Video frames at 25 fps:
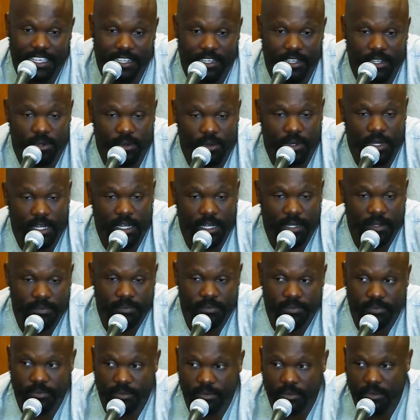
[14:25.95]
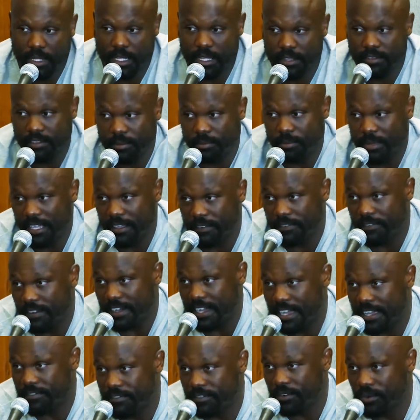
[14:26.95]
You know, it's a big
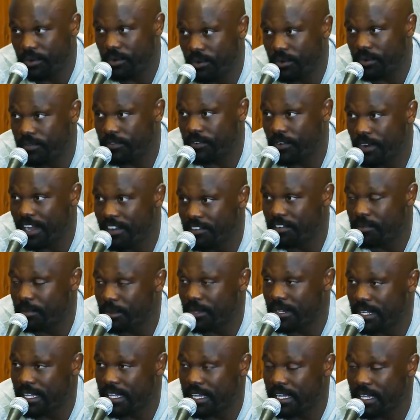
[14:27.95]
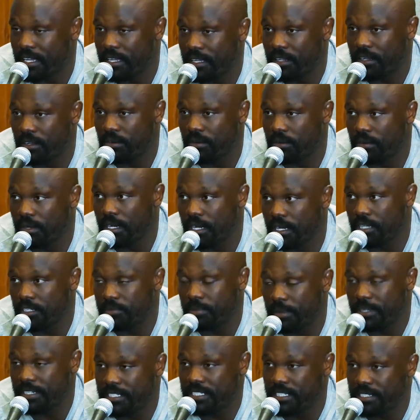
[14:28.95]
fight for everybody here, you know,
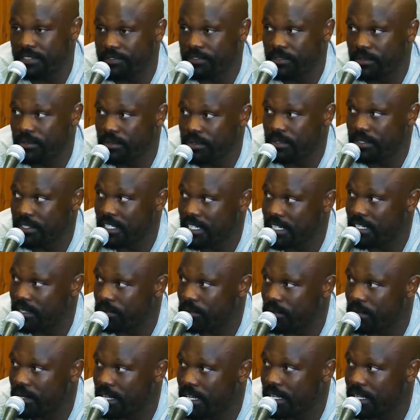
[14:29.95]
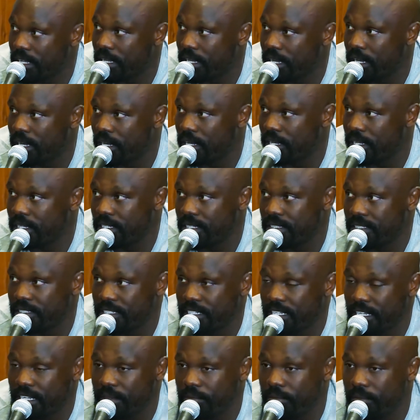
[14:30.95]
especially for Dillian Whyte and his
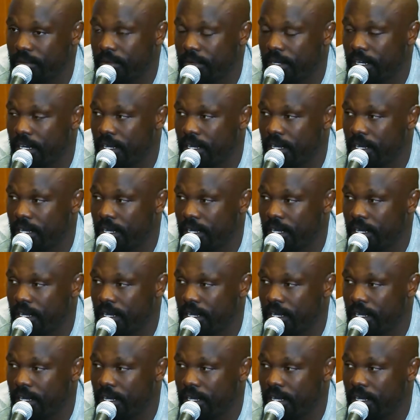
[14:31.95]
team.